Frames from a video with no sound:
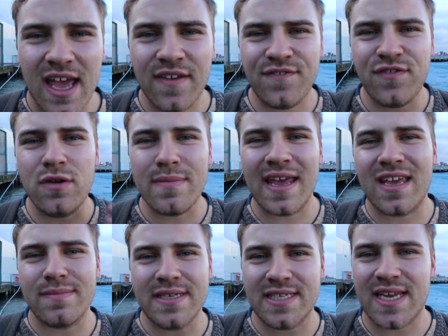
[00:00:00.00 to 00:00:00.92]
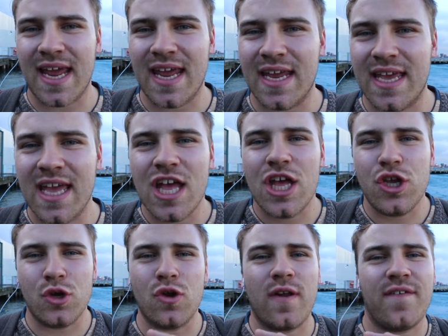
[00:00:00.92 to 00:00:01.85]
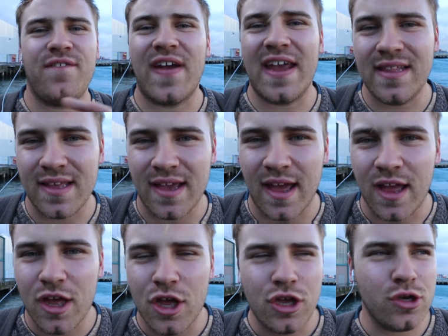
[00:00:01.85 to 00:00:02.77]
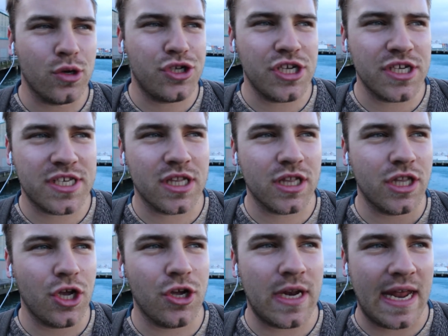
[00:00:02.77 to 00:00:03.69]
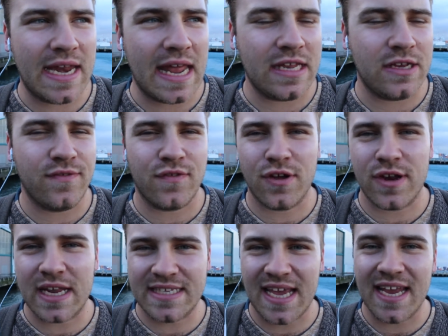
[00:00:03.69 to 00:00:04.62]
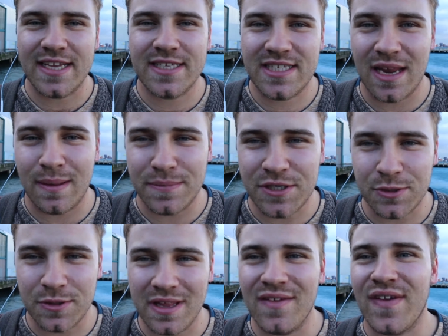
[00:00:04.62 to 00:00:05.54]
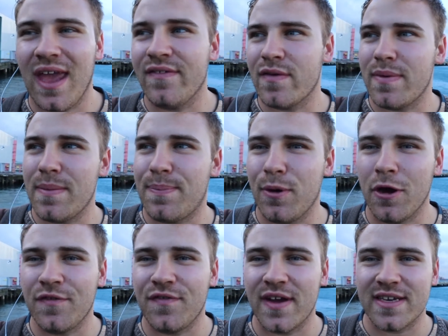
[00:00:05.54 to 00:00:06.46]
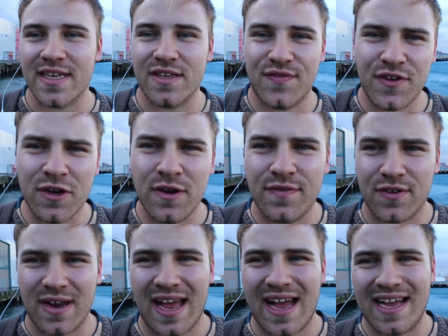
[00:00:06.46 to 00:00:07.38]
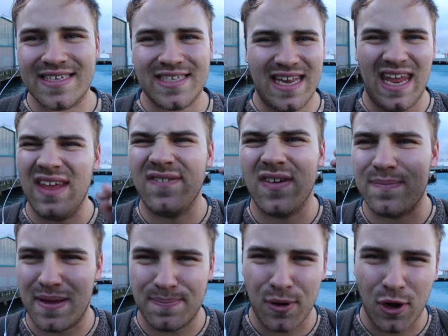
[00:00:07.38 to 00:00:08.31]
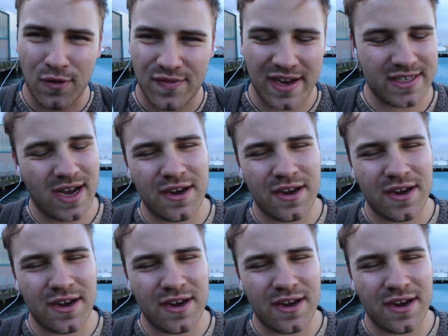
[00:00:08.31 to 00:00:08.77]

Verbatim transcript: if you make a mistake, you're not a failure. You're just learning, and you've got to take steps. You'll never ever be perfect. It's very very hard to ever be perfect